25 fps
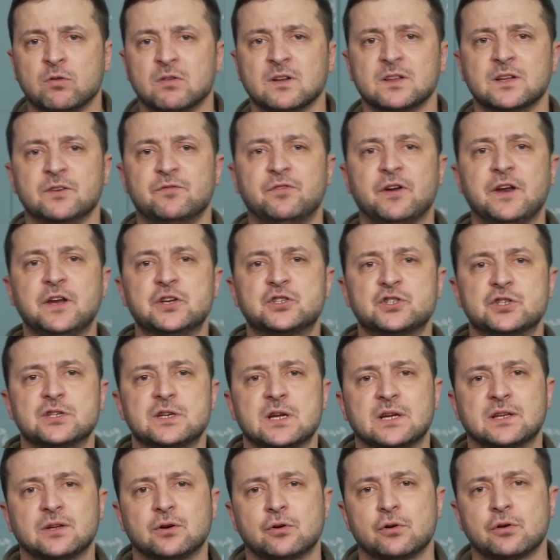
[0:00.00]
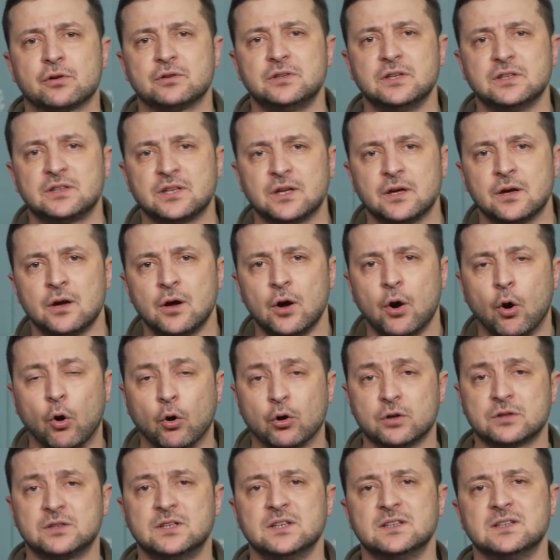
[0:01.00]
head of Donetsk Region State
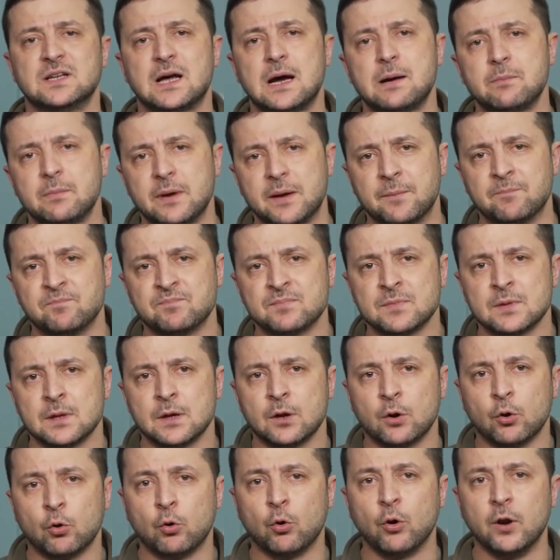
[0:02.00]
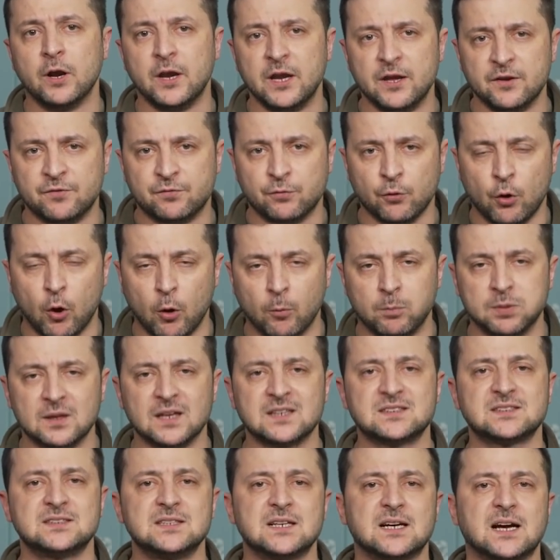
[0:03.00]
Administration Pavlo
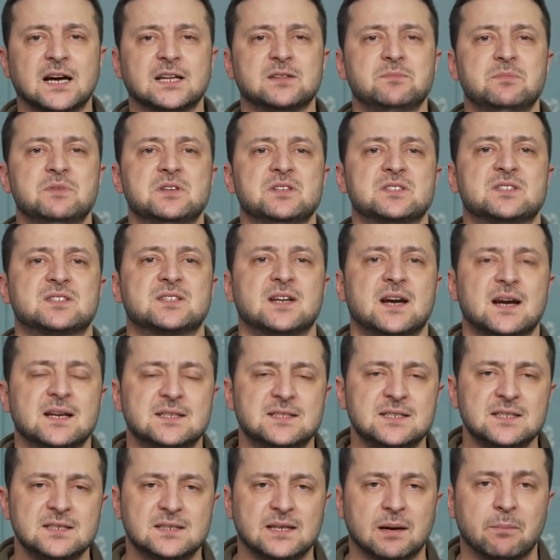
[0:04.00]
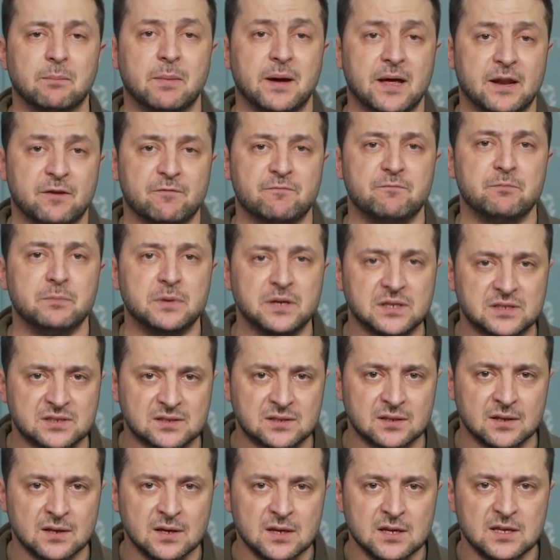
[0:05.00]
Kerelenko, head of Luhansk
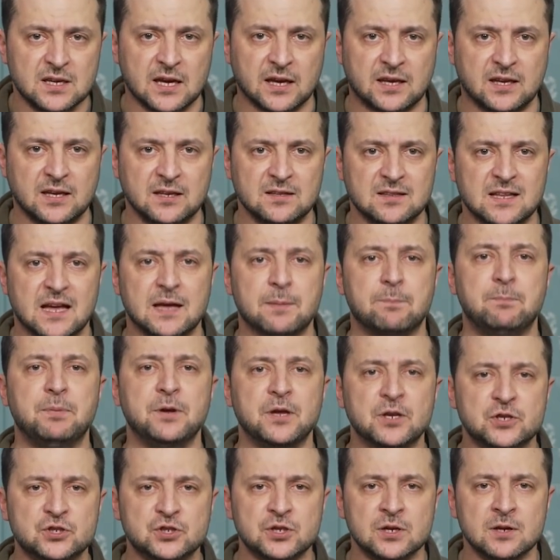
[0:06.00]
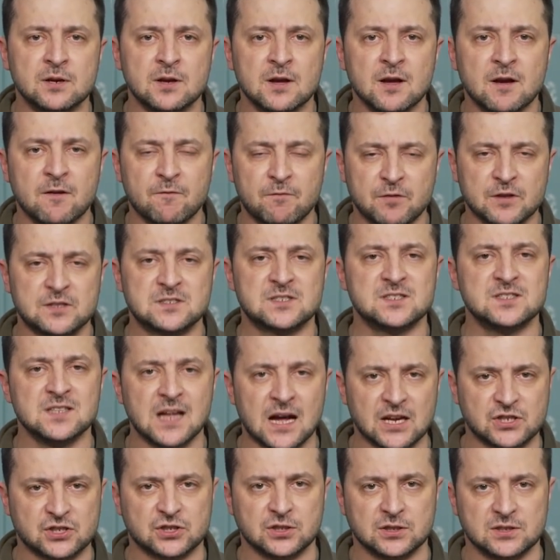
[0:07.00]
Regional State Administration Serhii
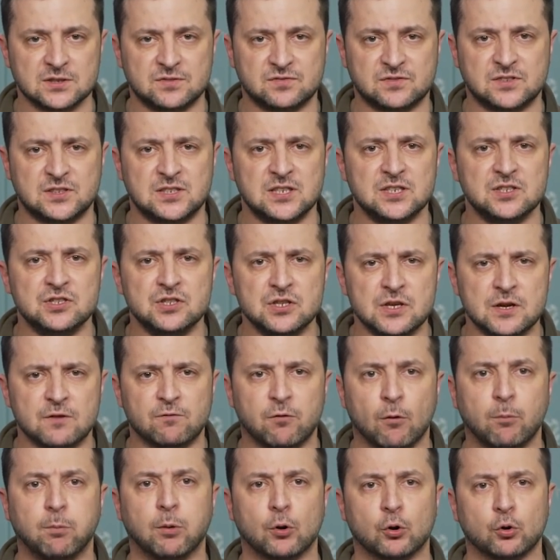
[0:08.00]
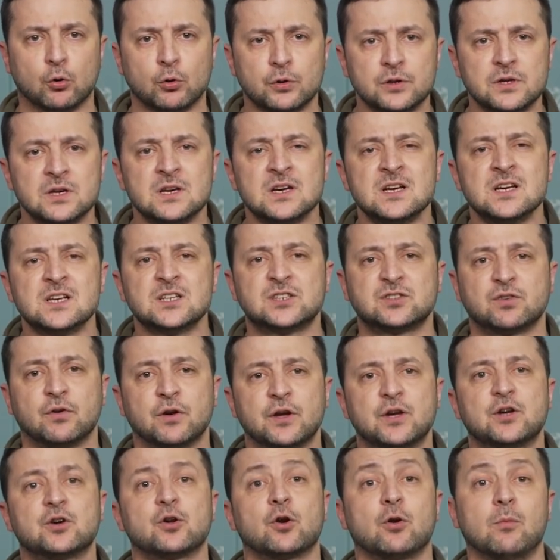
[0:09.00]
Haidai, head of Chernivtsi
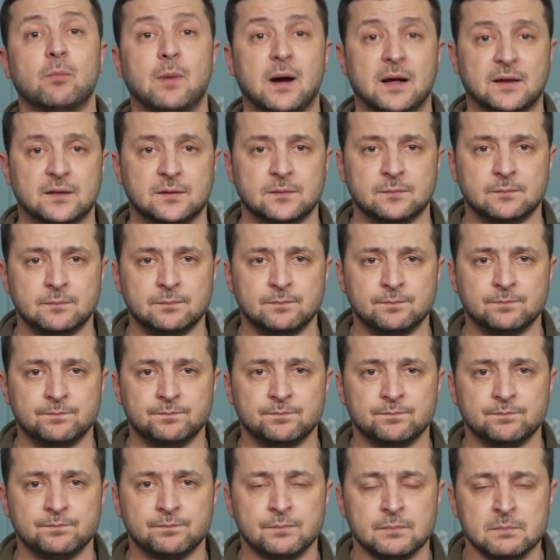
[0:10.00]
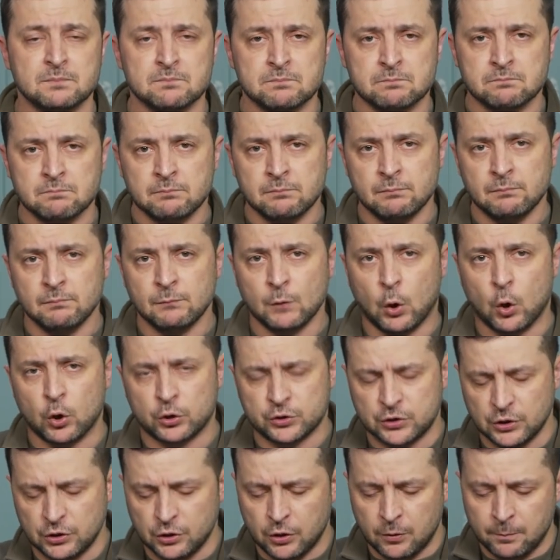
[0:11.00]
Regional State Administration
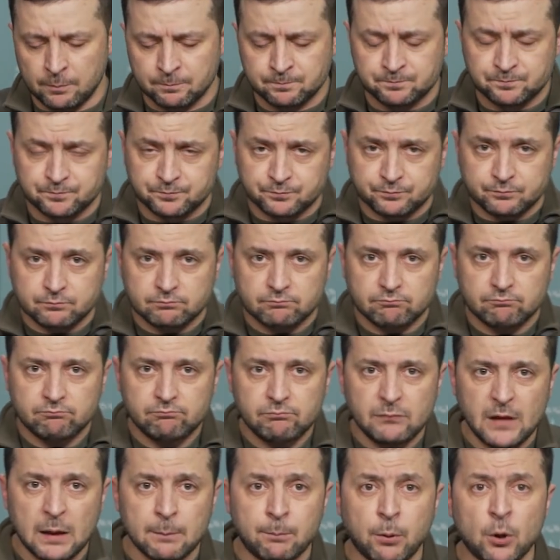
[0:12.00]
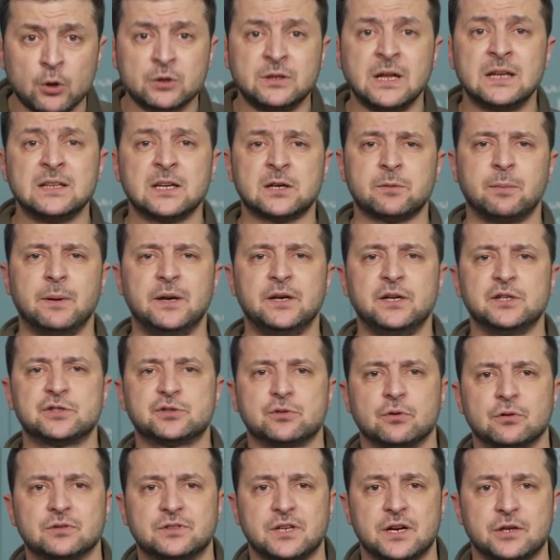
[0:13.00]
Chaus Vyacheslav Anatolievich,
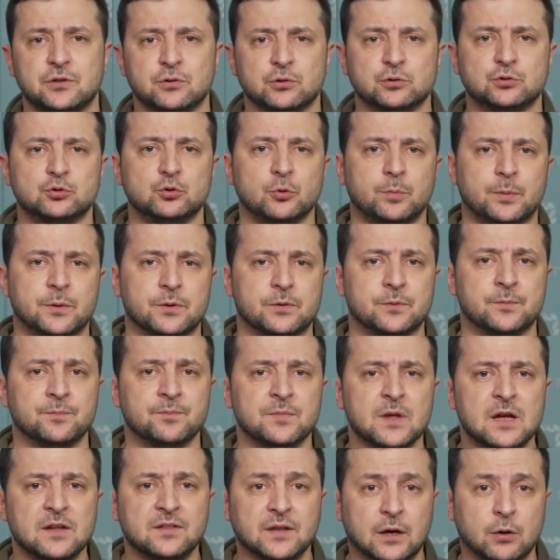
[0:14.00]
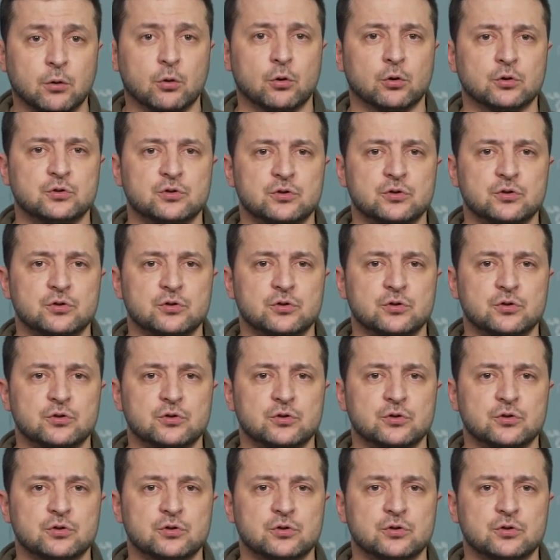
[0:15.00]
head of Sumy Regional